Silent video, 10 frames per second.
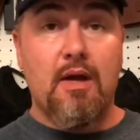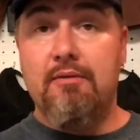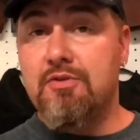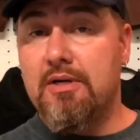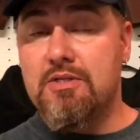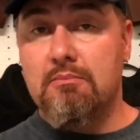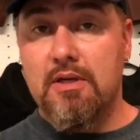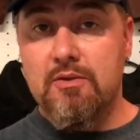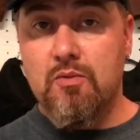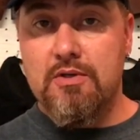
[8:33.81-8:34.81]
I've tried some
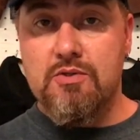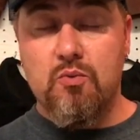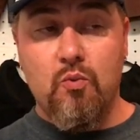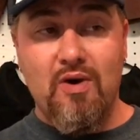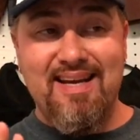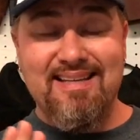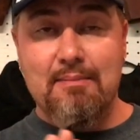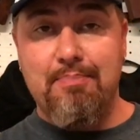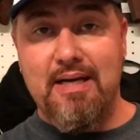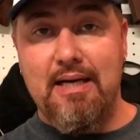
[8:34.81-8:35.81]
other ones way in
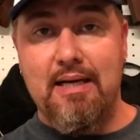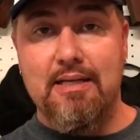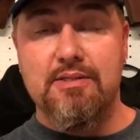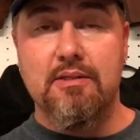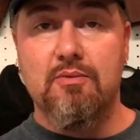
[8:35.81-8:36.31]
the past,